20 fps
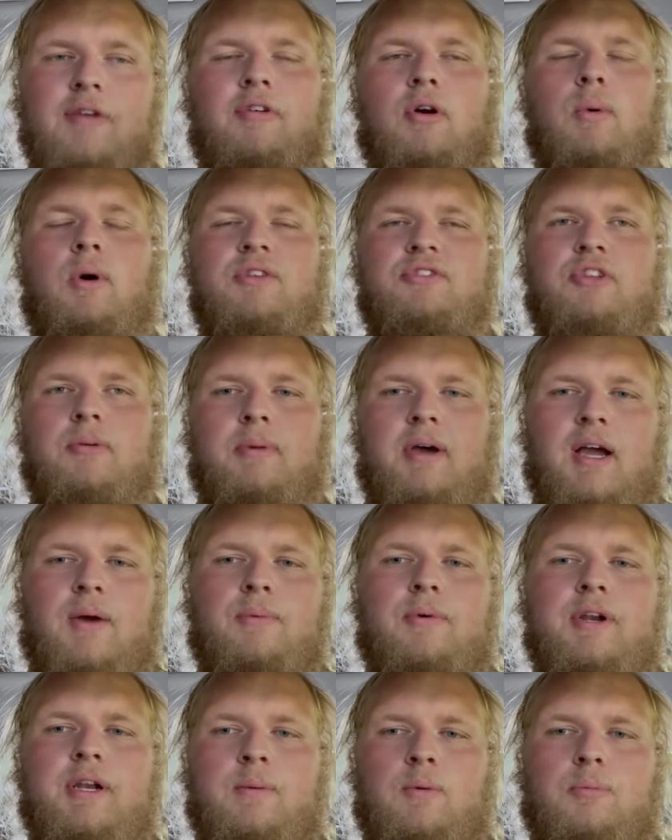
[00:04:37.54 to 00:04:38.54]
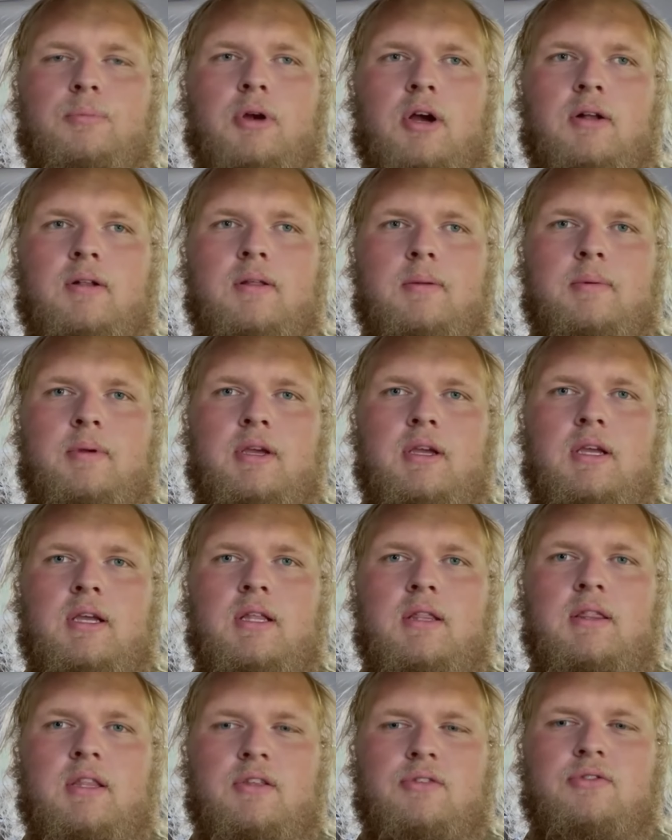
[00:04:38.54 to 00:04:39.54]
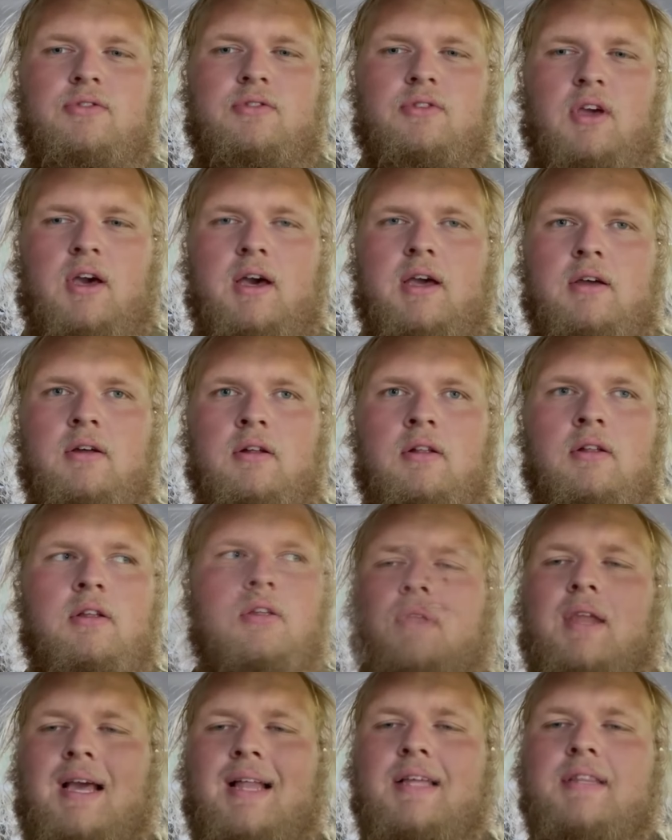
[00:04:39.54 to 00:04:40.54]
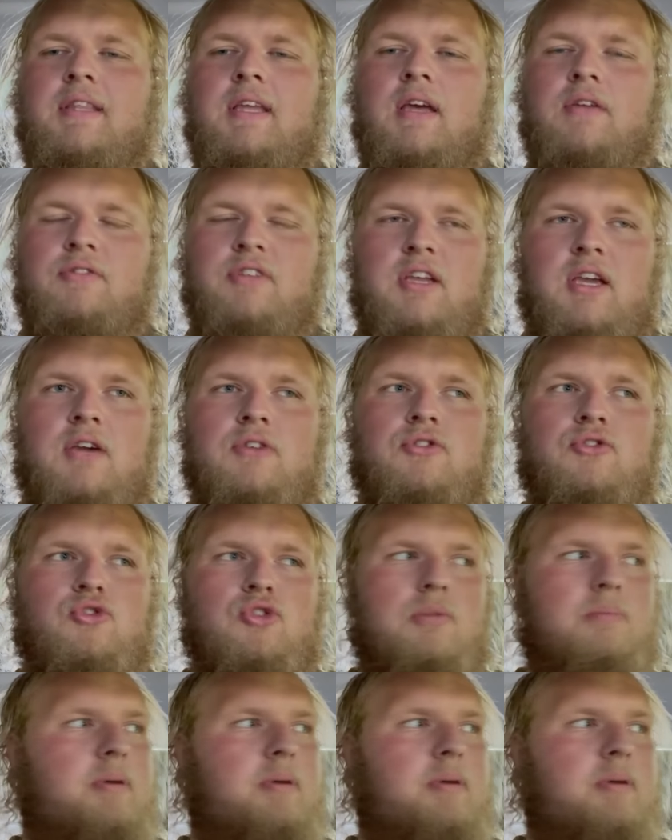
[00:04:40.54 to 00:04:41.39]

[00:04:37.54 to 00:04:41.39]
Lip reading: I was to buy one, it would probably be this style. I like the STX trim